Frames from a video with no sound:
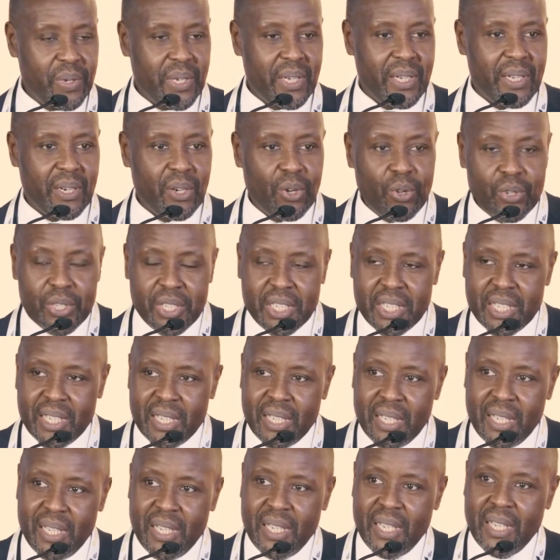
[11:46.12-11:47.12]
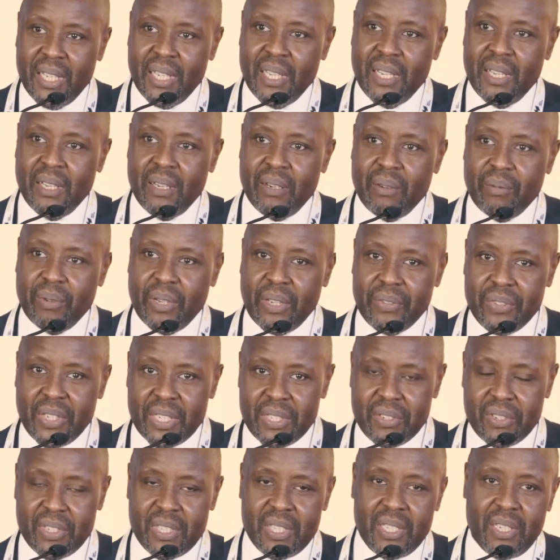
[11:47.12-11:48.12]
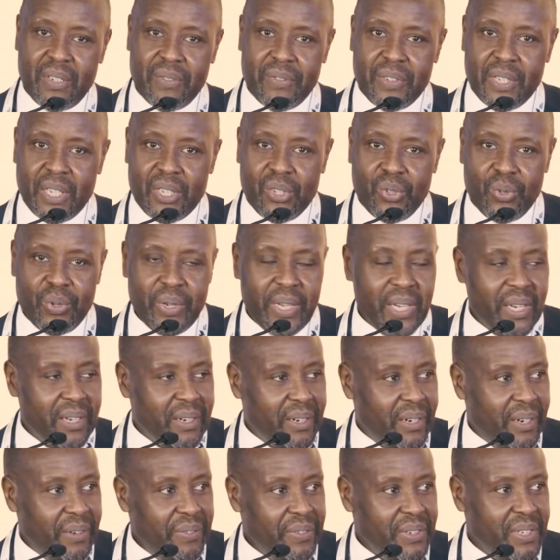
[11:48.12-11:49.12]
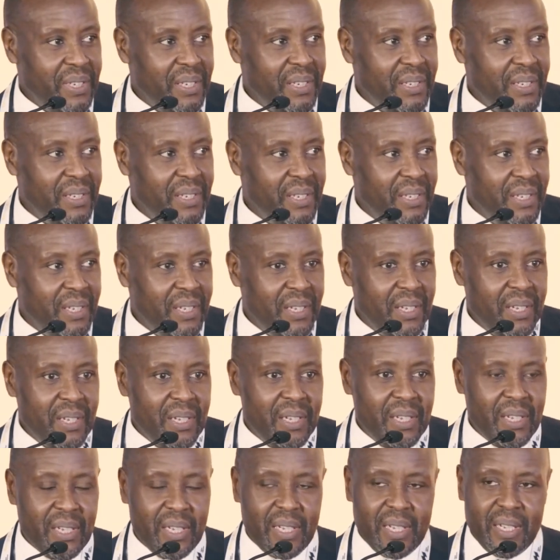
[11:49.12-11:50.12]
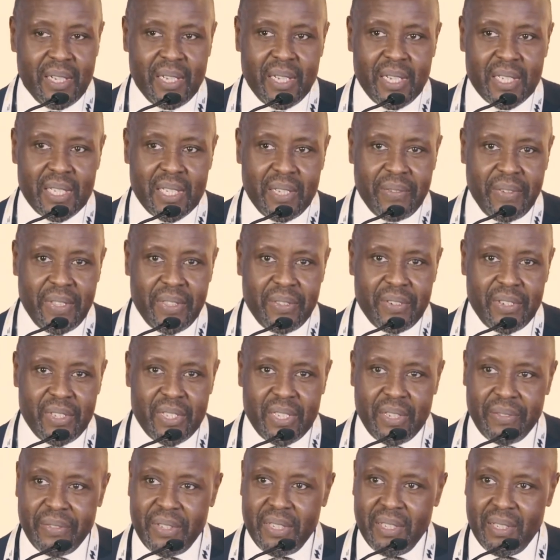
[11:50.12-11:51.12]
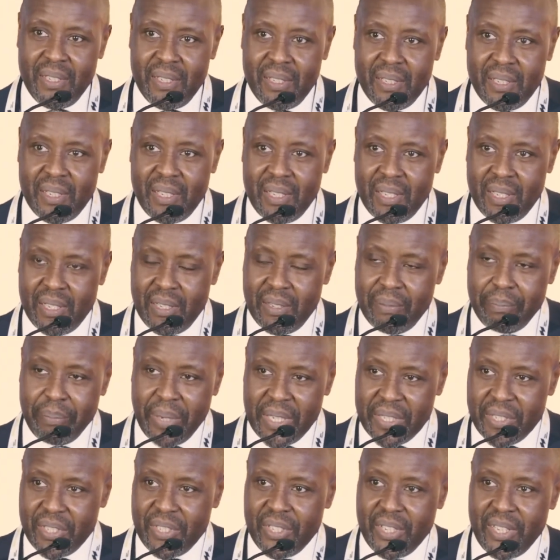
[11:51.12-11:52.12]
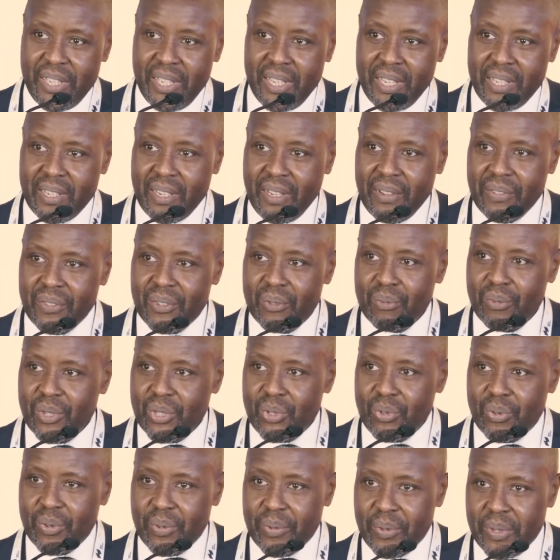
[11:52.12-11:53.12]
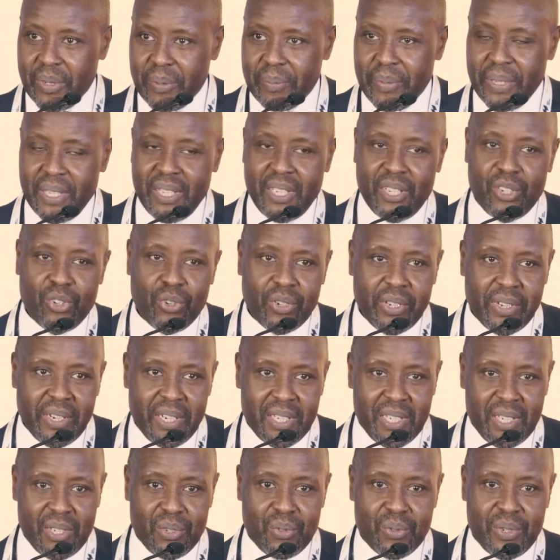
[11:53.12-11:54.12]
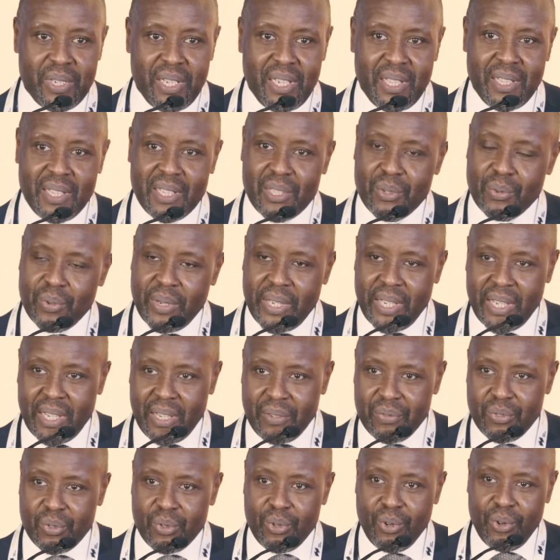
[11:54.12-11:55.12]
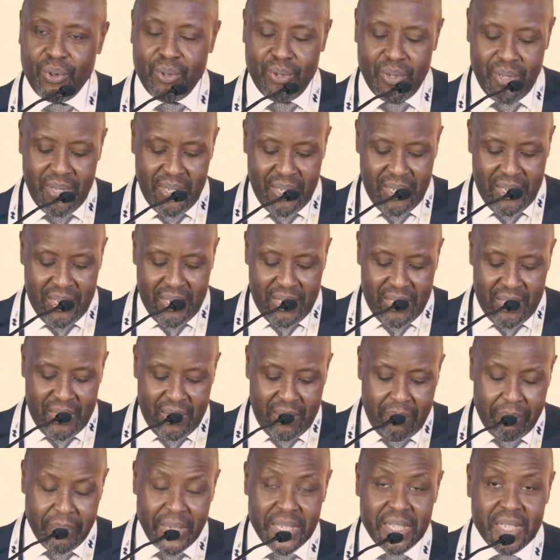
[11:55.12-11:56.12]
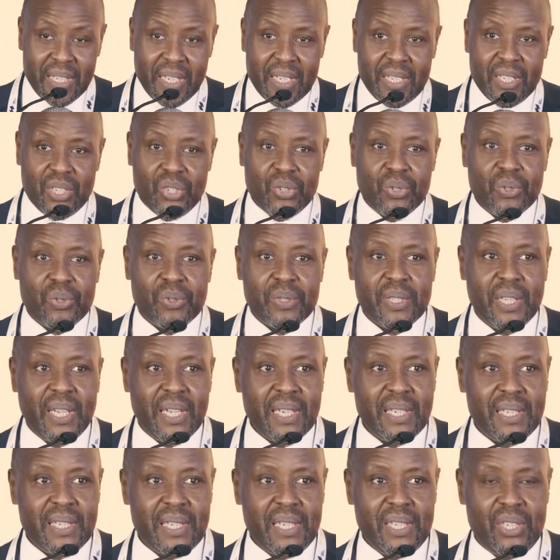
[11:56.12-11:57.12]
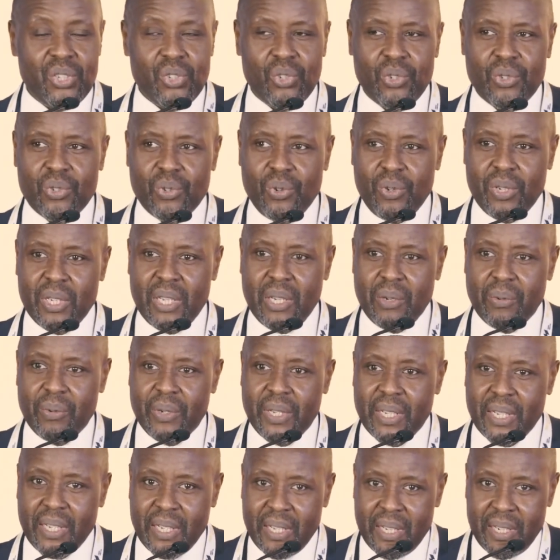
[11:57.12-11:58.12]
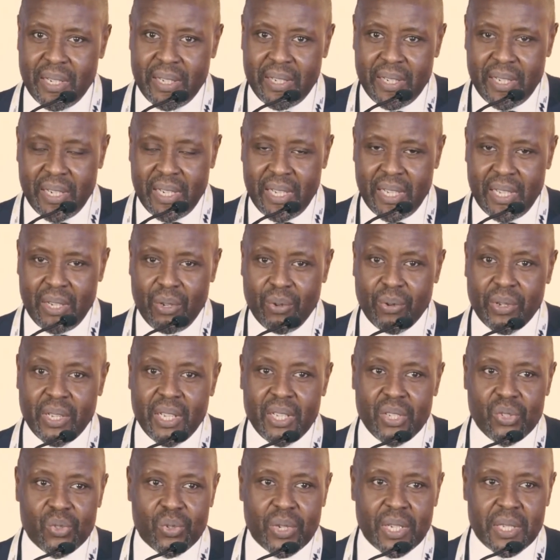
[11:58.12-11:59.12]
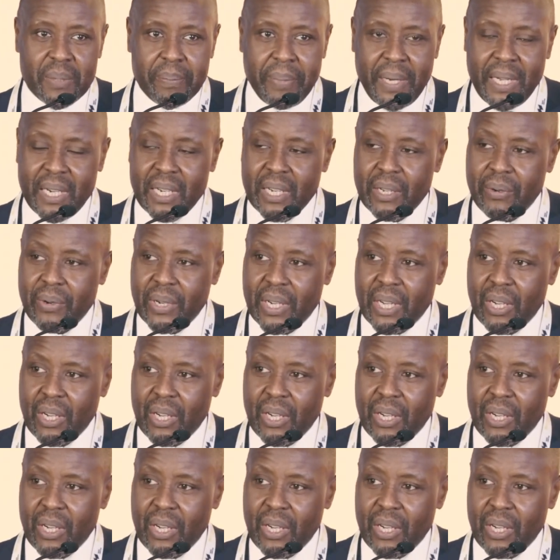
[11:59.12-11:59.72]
we are launching, we have just received a new aircraft, a 737 passenger aircraft, which we will be inaugurating today. That's why I have to go. But in addition to that, in short order, we are looking to expand our